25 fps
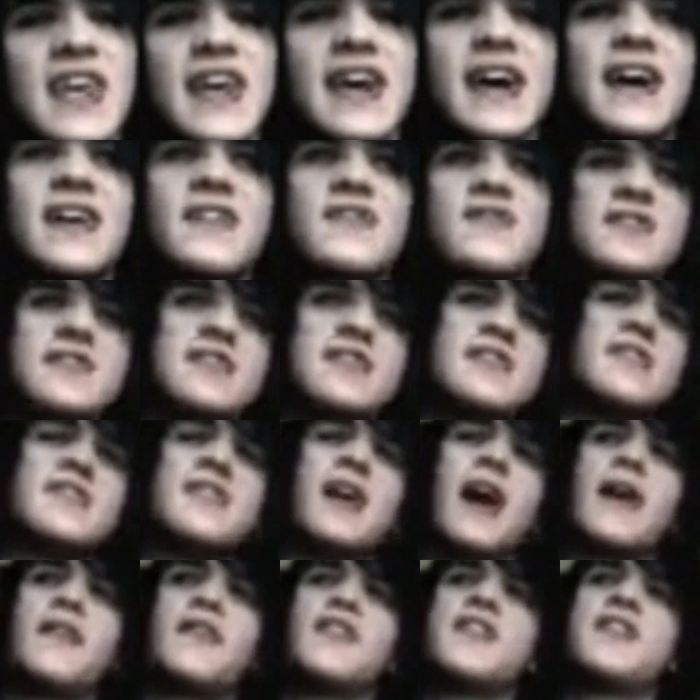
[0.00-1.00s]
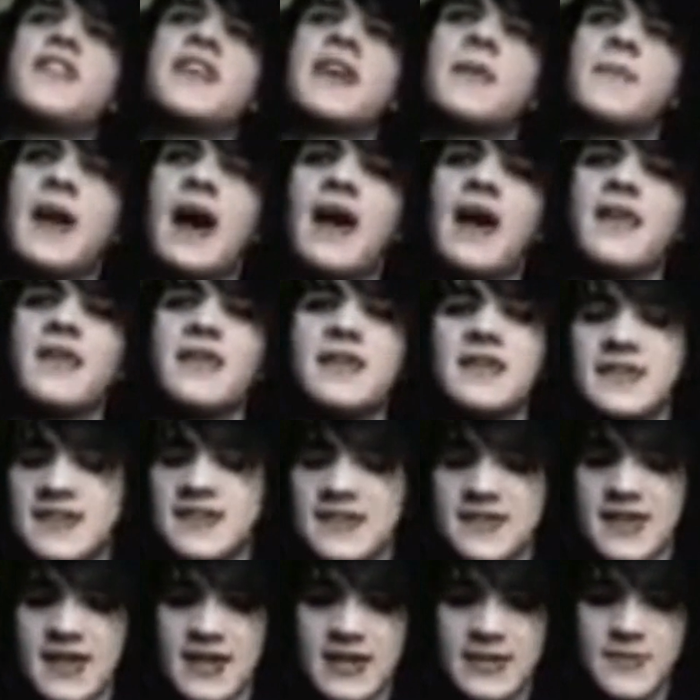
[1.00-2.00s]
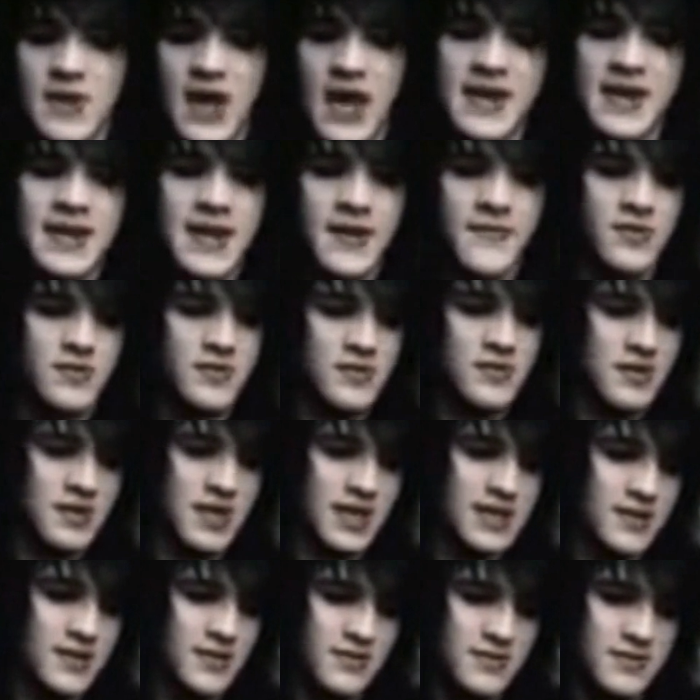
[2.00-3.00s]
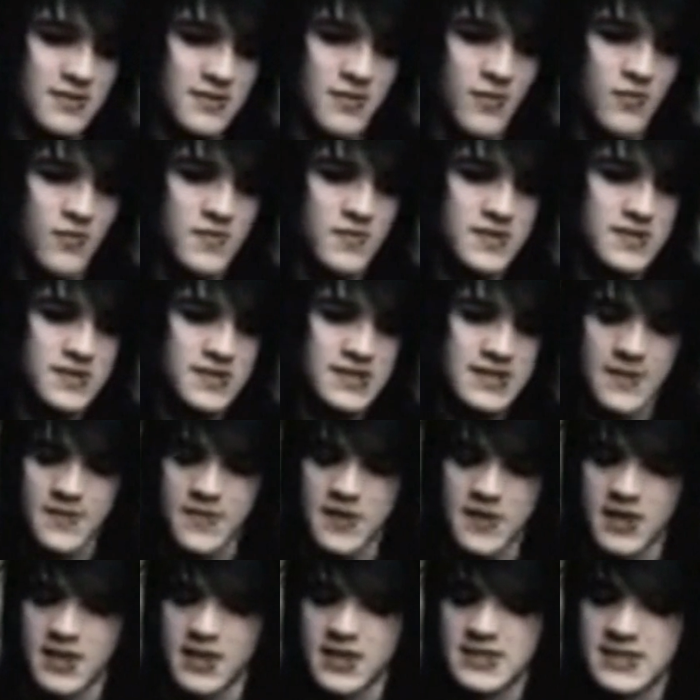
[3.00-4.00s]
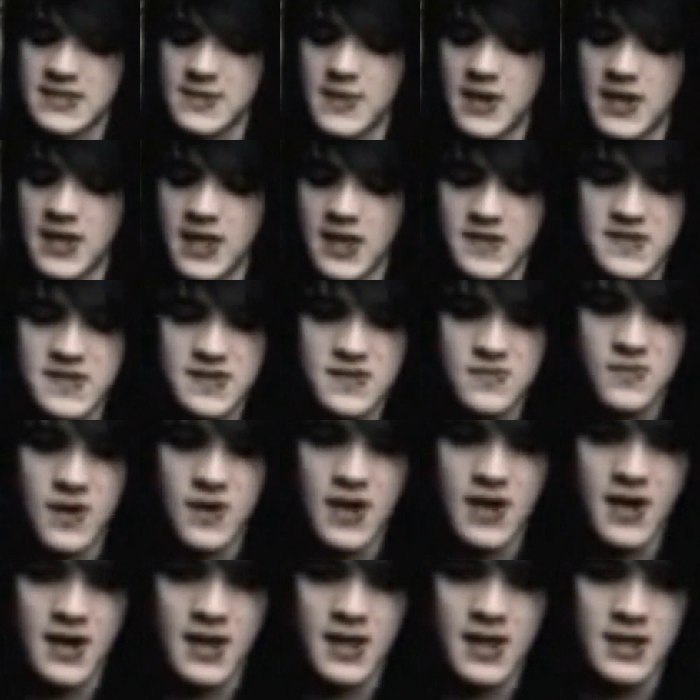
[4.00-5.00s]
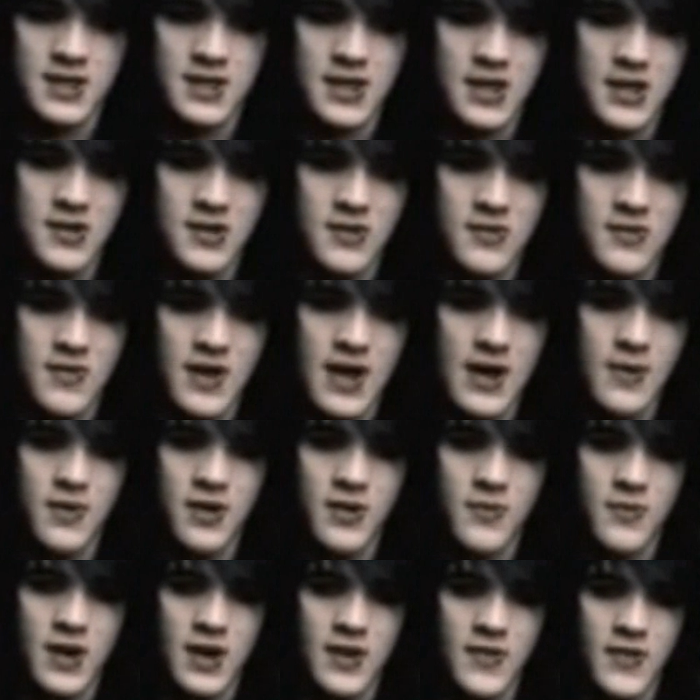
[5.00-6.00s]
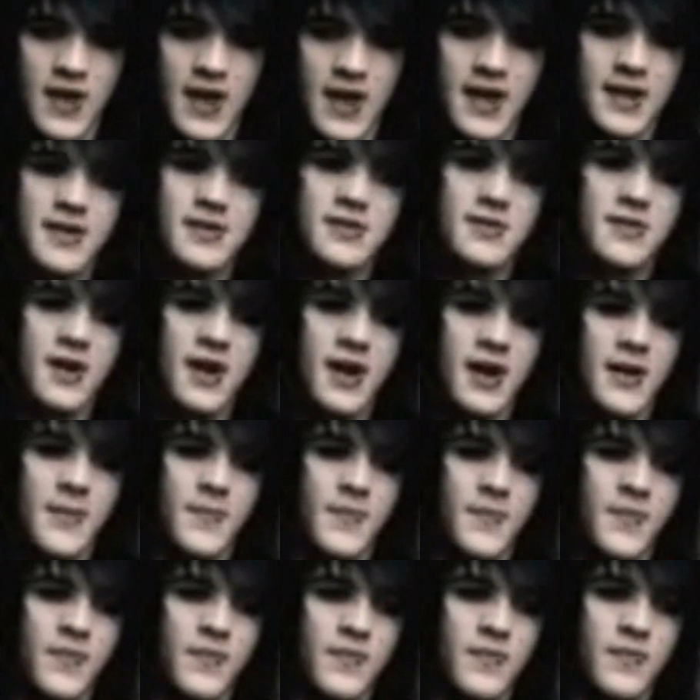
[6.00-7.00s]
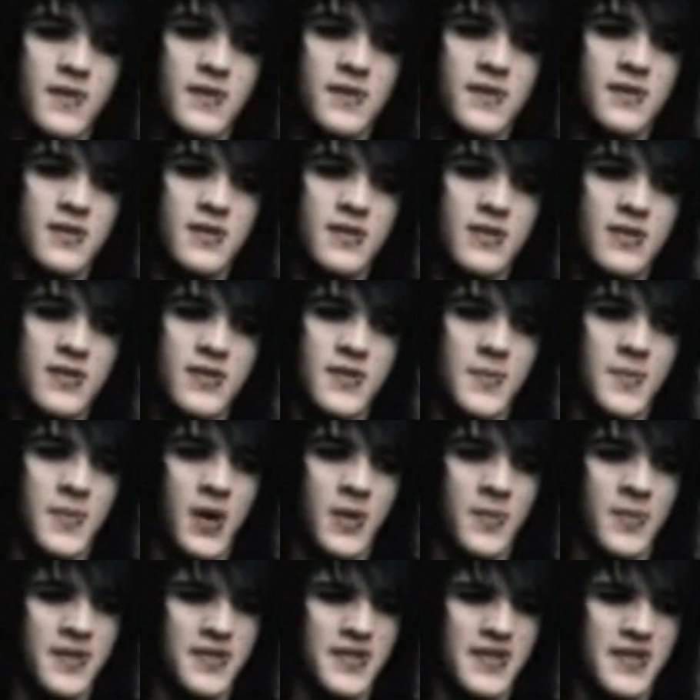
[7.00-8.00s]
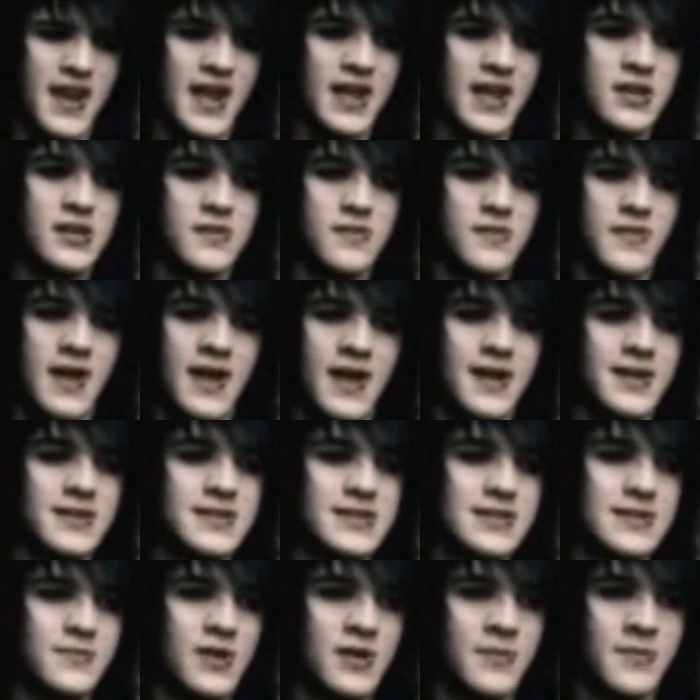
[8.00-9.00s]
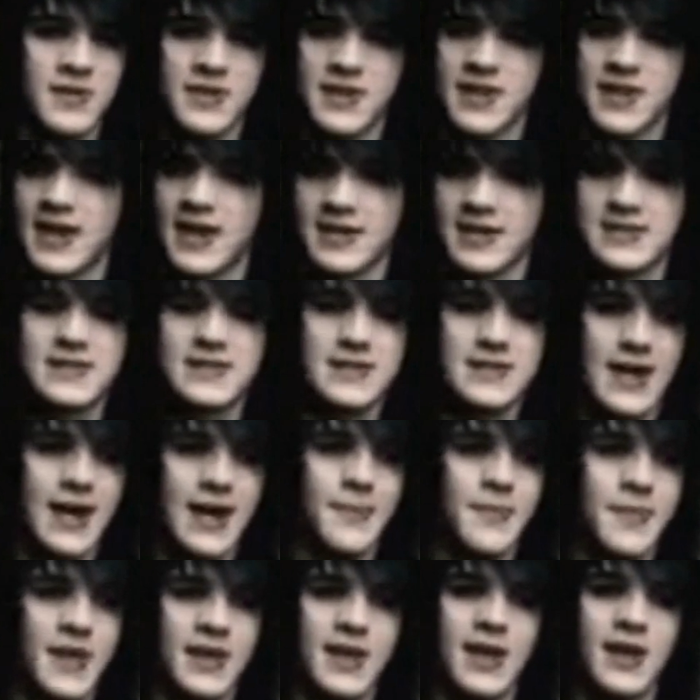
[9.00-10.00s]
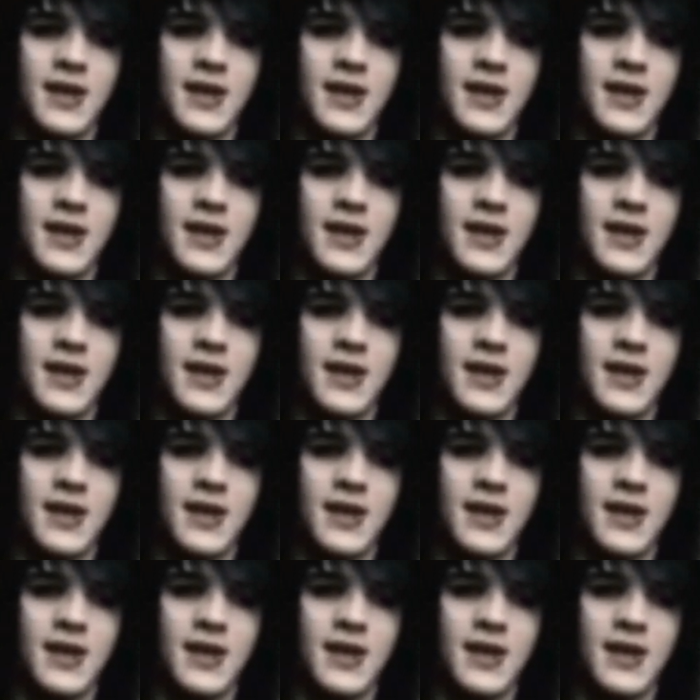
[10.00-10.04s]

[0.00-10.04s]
Yeah, the thing about it is like I never look at something that somebody else is wearing and go, I want to wear that. The moment that I do that is the moment that I stop